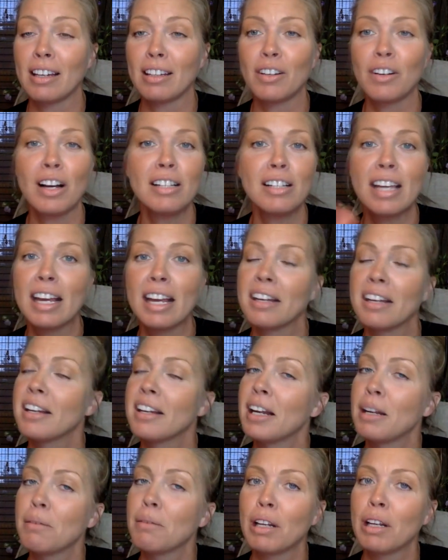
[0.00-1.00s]
You're not taking
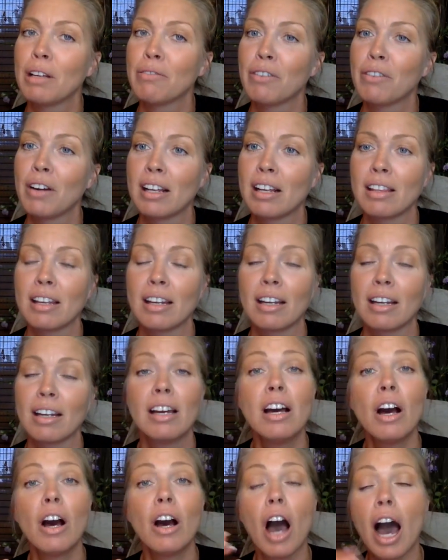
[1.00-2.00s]
anybody for anything.
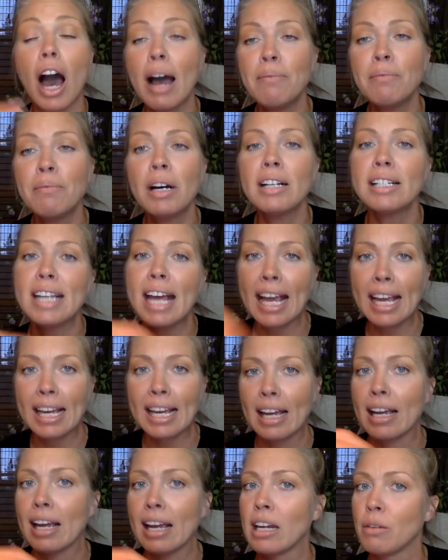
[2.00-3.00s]
I'm not
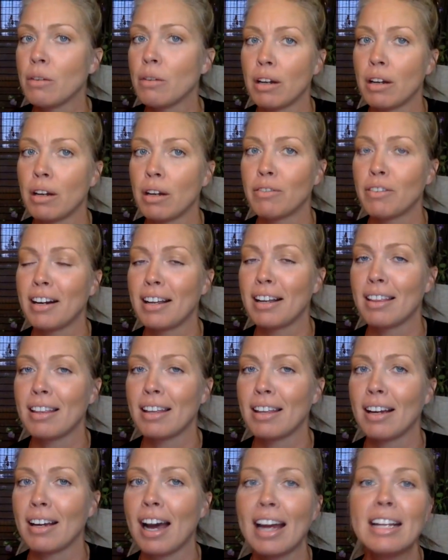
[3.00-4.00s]
taking anyone for anything.
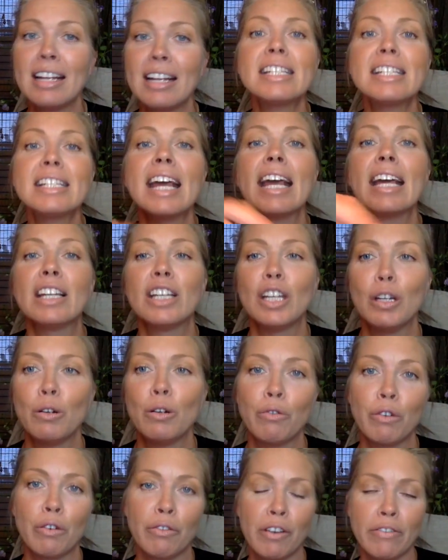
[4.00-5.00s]
I didn't take
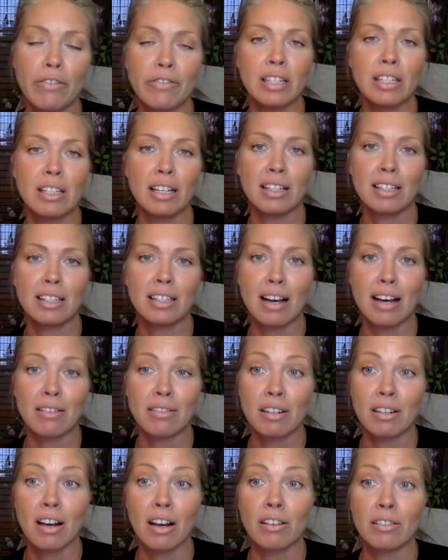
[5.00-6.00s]
you for
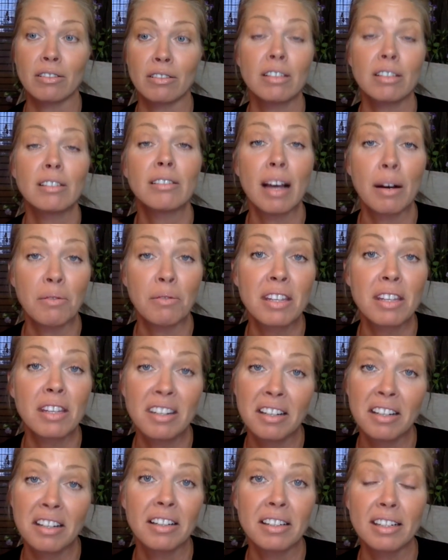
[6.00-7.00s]
$56,000. That was the
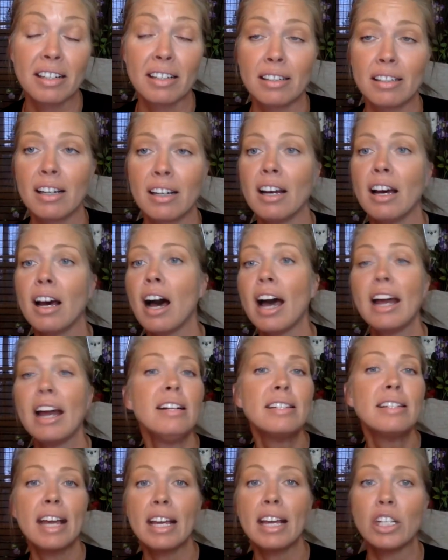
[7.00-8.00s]
deal I did. I
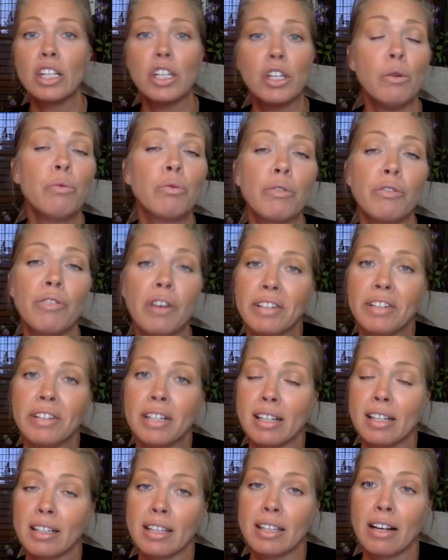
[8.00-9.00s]
didn't take you for
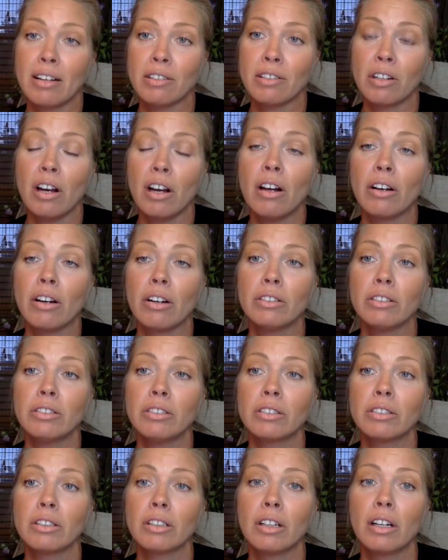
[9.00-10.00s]
$56,000.
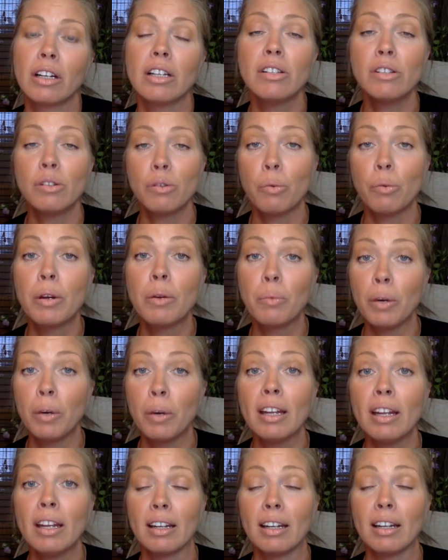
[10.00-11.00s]
This is a
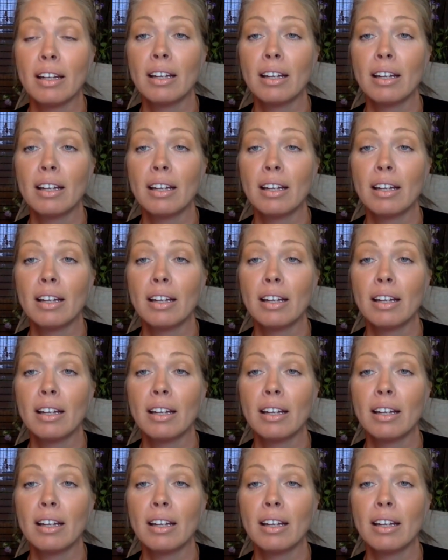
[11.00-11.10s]
win-win.